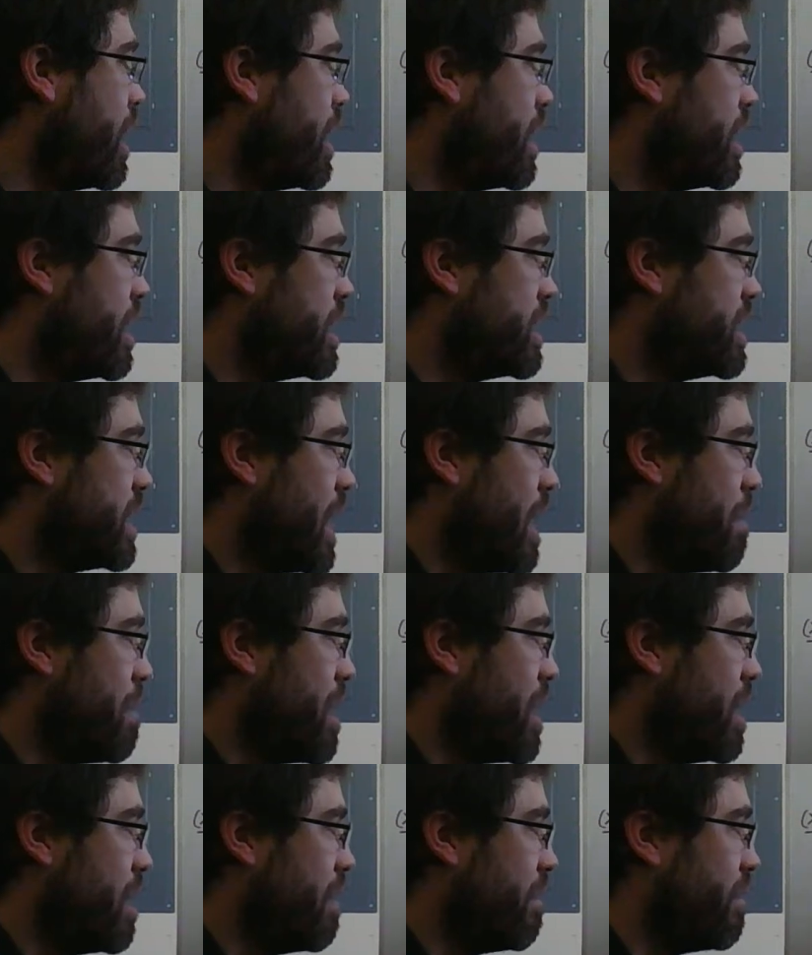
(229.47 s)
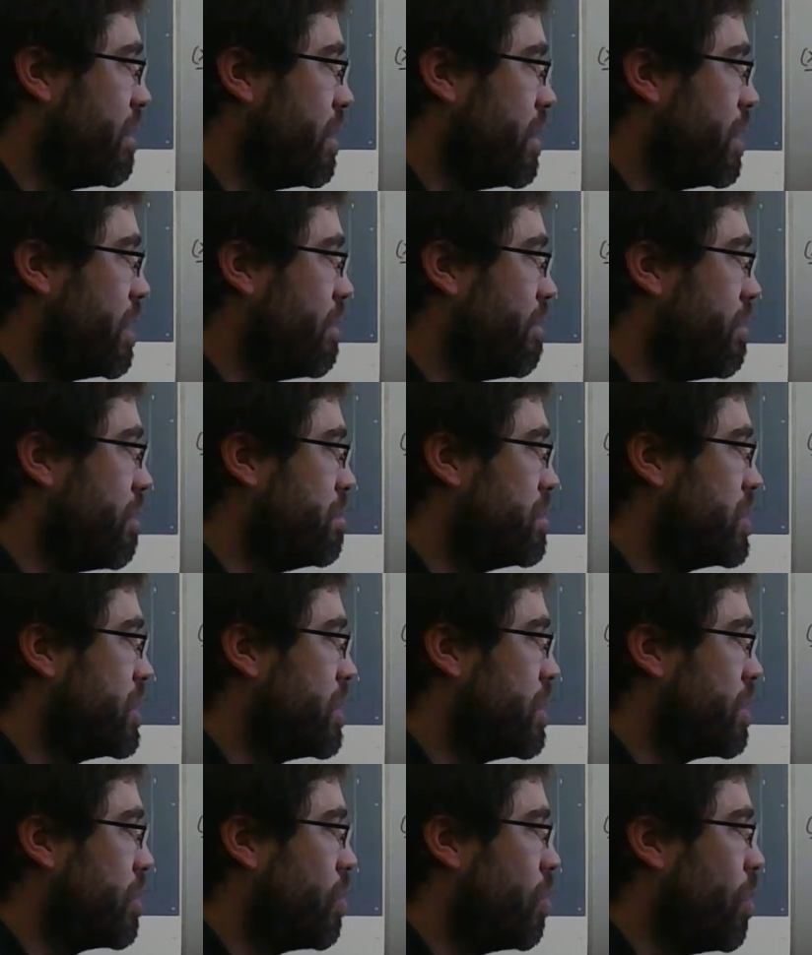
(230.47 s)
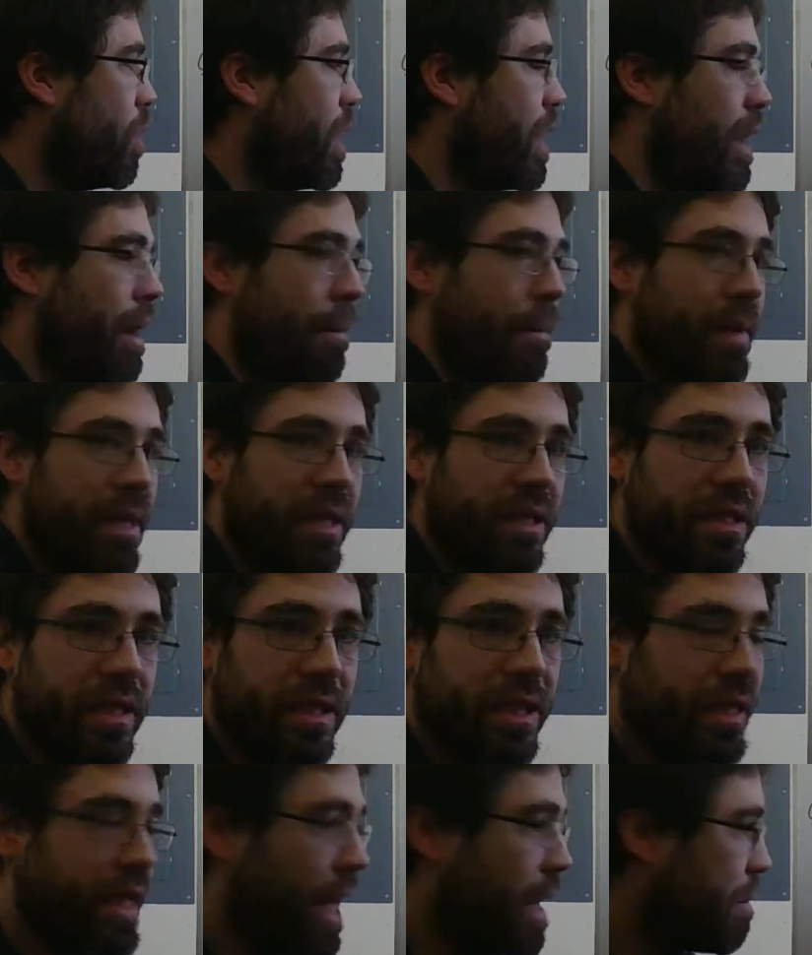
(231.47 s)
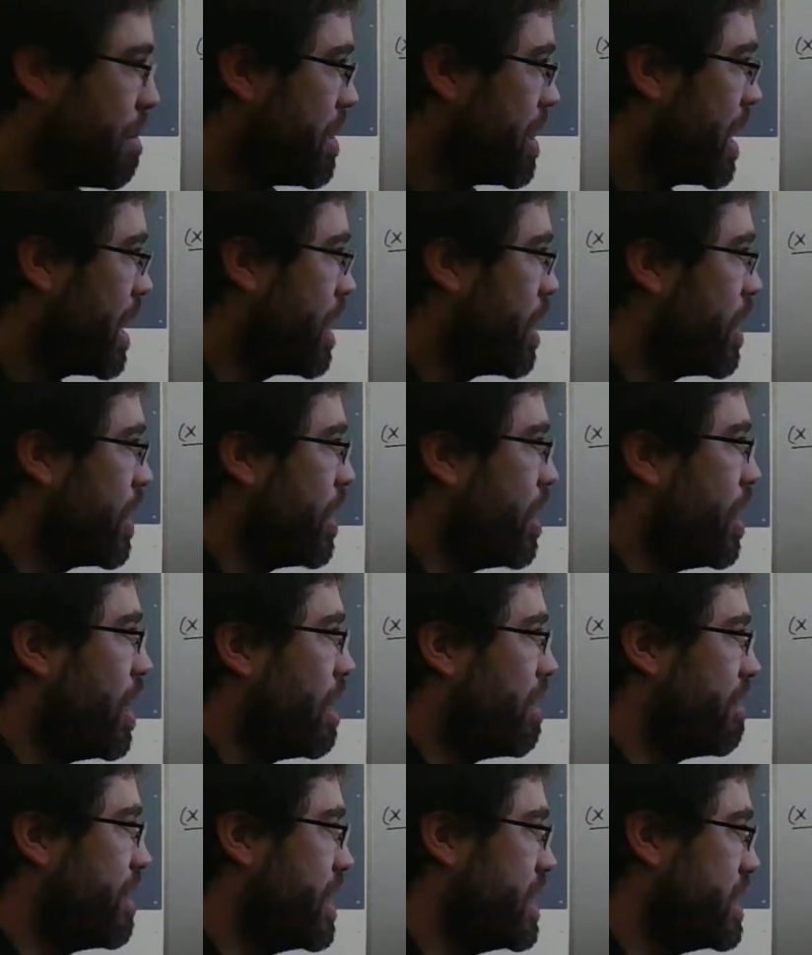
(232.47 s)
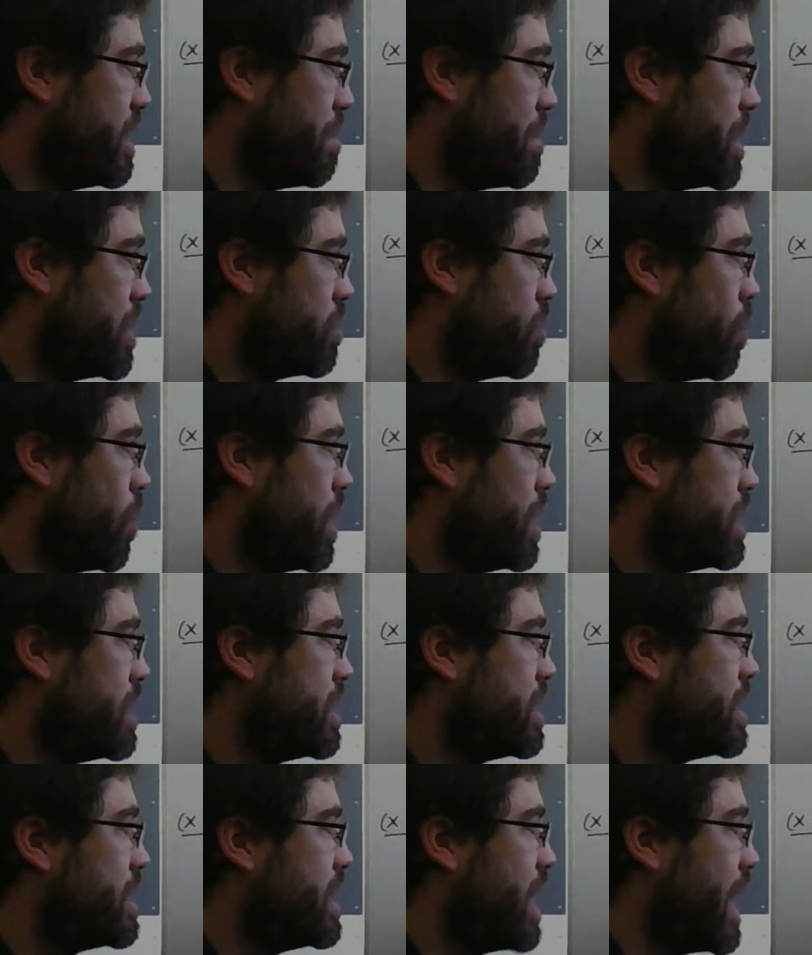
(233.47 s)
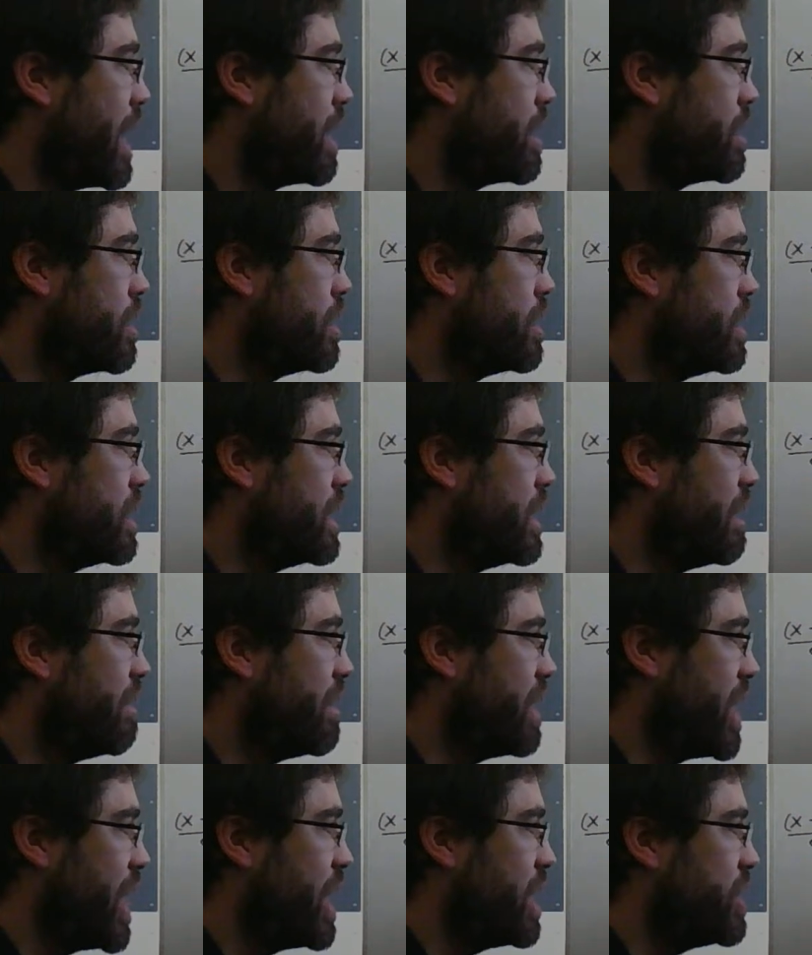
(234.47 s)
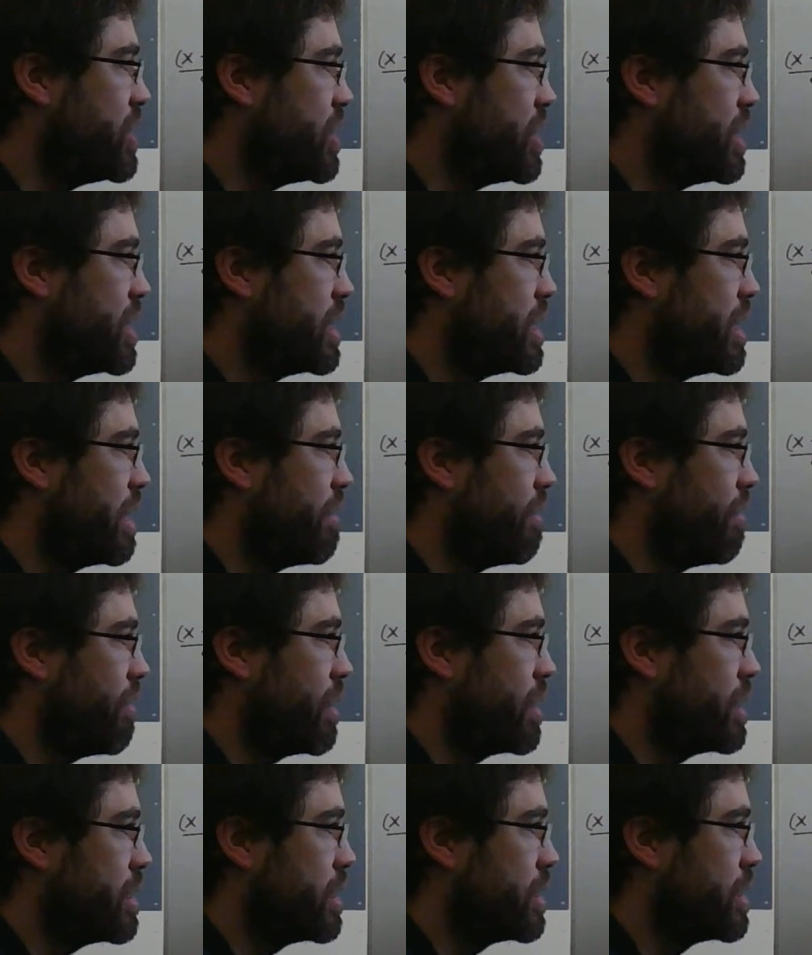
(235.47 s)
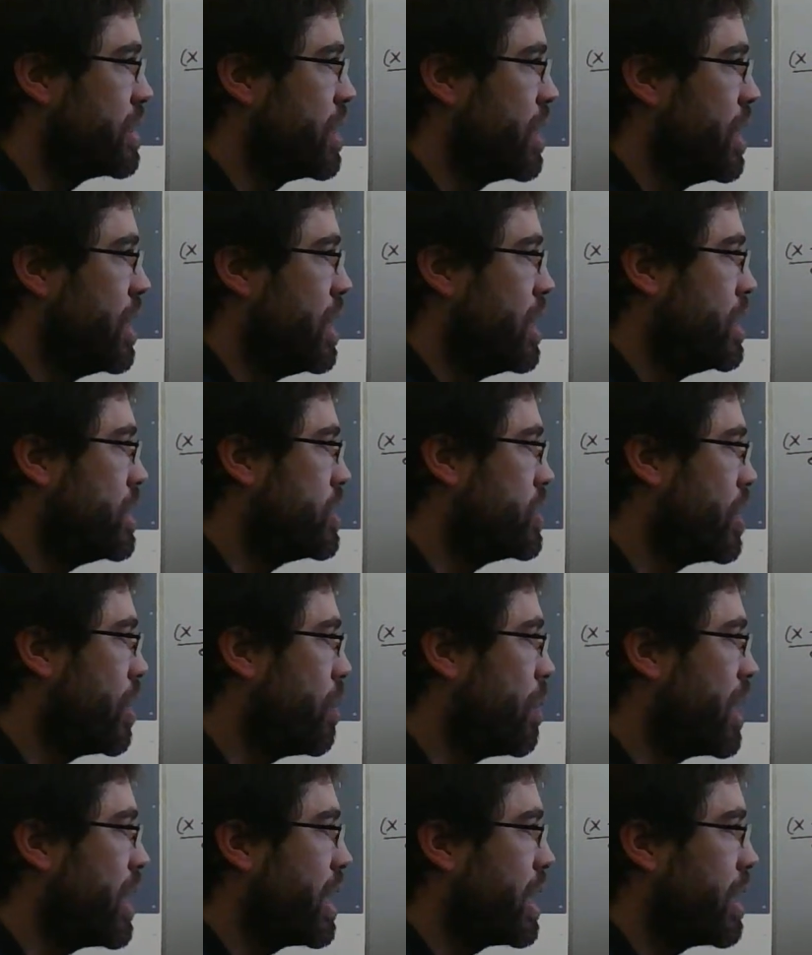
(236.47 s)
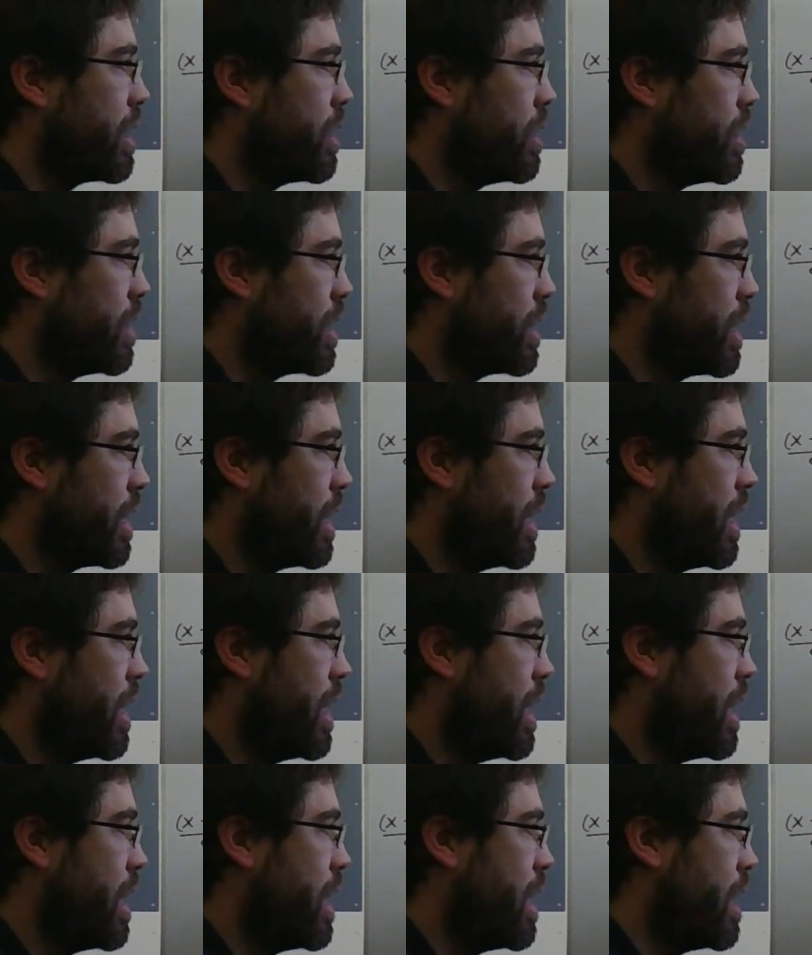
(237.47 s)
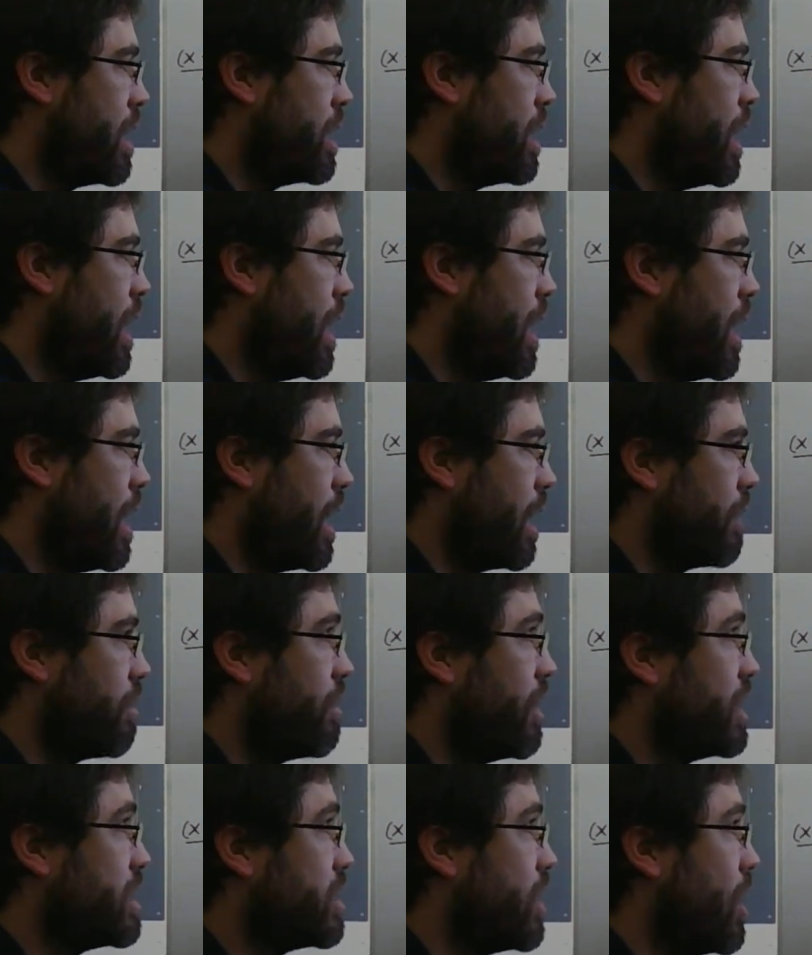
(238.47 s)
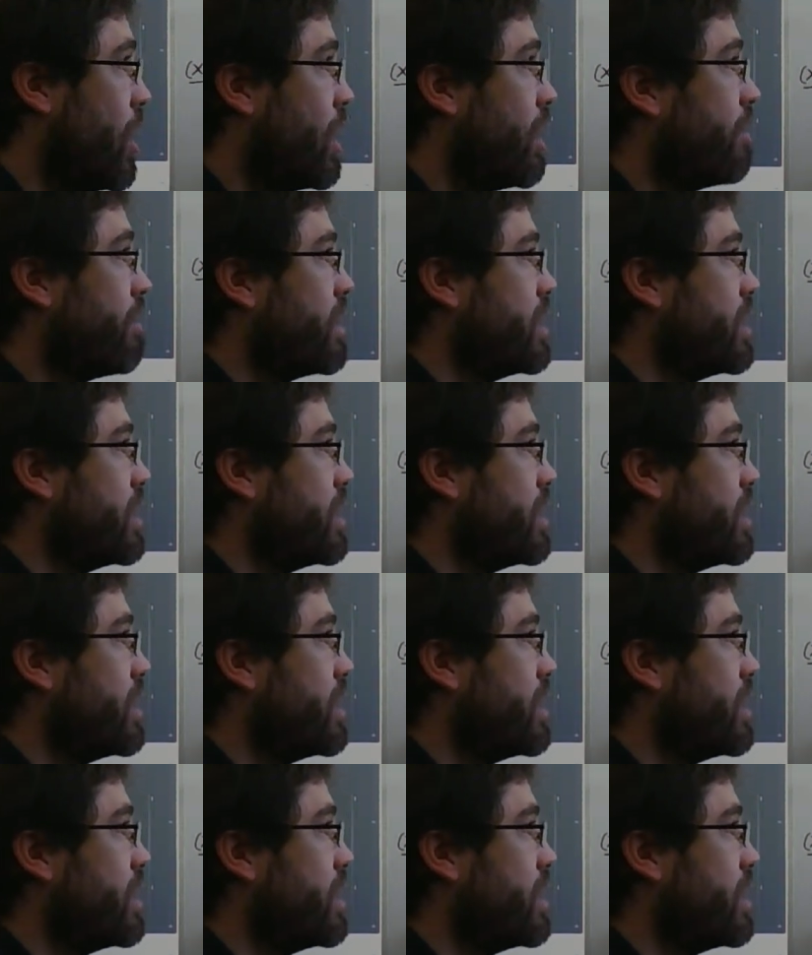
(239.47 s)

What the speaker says: the same interval from 0 to 1 means the same thing on all of these. It means one standard deviation difference. So we can look across all of